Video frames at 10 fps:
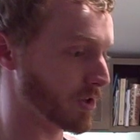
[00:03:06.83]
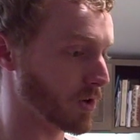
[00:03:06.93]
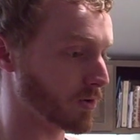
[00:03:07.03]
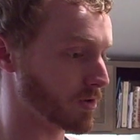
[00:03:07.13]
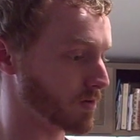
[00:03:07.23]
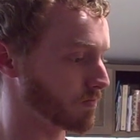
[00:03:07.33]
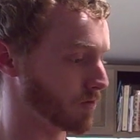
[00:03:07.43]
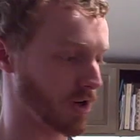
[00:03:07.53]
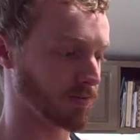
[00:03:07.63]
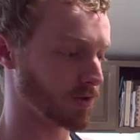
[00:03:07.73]
the oats,
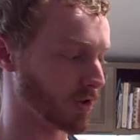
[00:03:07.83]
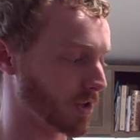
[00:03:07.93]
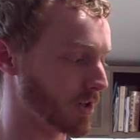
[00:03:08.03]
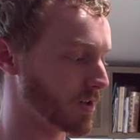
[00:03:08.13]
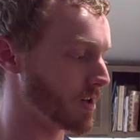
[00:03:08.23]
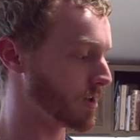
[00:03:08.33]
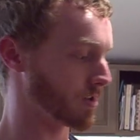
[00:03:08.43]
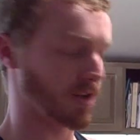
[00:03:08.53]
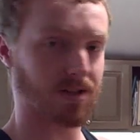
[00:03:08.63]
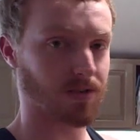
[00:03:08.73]
chop the turkey,
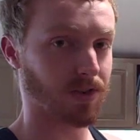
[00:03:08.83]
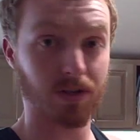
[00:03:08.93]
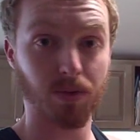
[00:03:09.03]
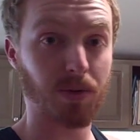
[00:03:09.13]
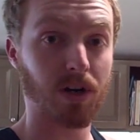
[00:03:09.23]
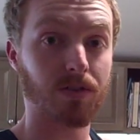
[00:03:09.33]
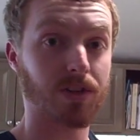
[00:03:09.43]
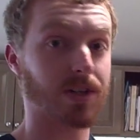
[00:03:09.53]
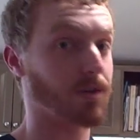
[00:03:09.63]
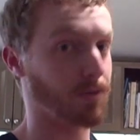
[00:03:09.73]
slice everything, prepare
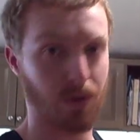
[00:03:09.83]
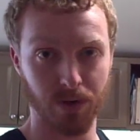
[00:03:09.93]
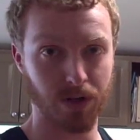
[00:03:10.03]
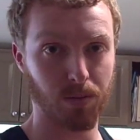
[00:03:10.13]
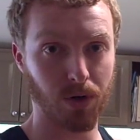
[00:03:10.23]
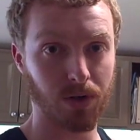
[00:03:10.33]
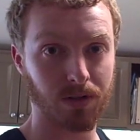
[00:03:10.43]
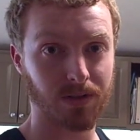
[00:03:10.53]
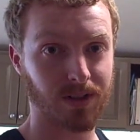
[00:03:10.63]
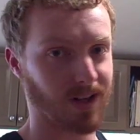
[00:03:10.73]
everything, throw it in a
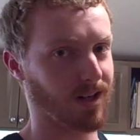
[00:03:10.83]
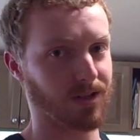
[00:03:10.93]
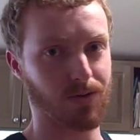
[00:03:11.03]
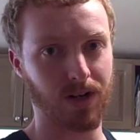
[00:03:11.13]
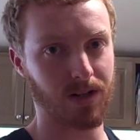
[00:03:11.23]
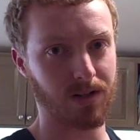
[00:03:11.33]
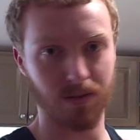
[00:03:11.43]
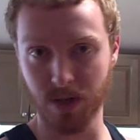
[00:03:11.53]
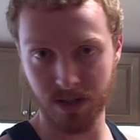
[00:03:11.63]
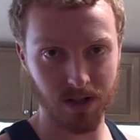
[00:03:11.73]
bowl, and it's ready.
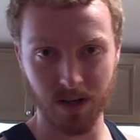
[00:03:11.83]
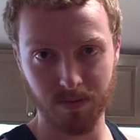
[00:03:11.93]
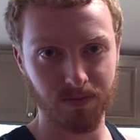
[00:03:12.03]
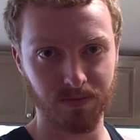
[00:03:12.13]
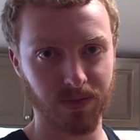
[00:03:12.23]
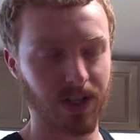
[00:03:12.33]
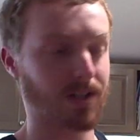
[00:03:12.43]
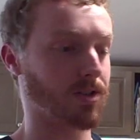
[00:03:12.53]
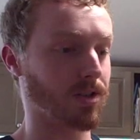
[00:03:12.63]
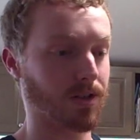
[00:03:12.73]
You mix it up,
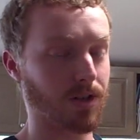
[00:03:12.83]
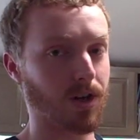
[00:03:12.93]
and it's good to